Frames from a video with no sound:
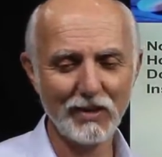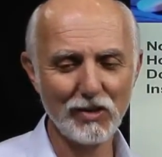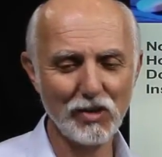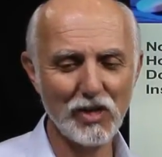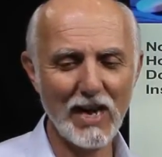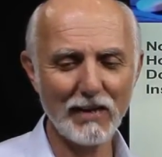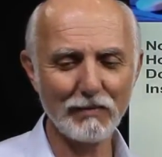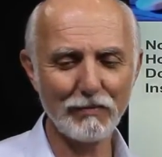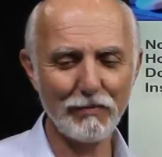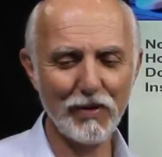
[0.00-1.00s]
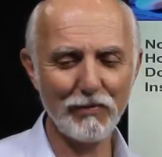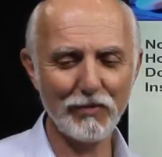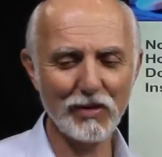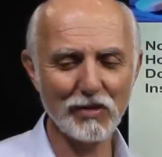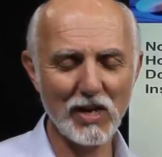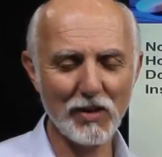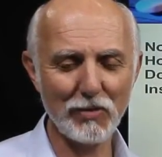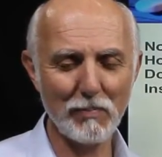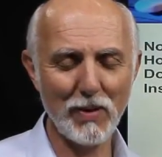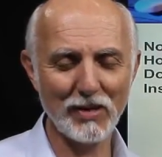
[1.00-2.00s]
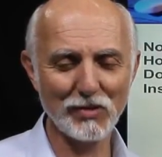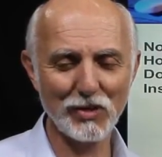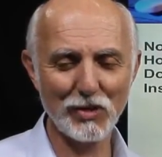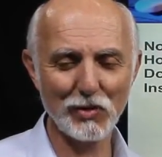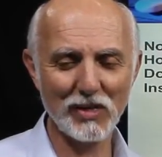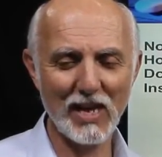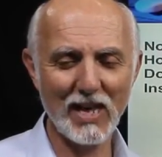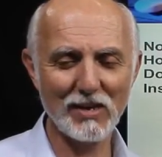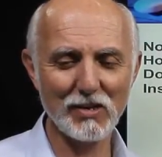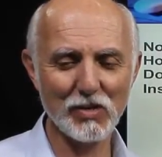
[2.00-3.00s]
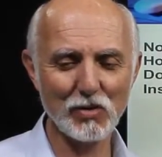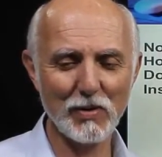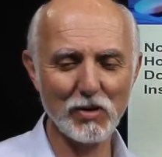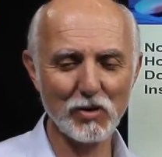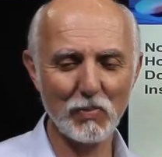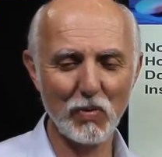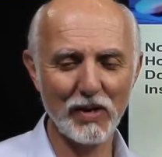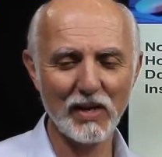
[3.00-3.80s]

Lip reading: jack 5th is not the best suit to add to distribution point.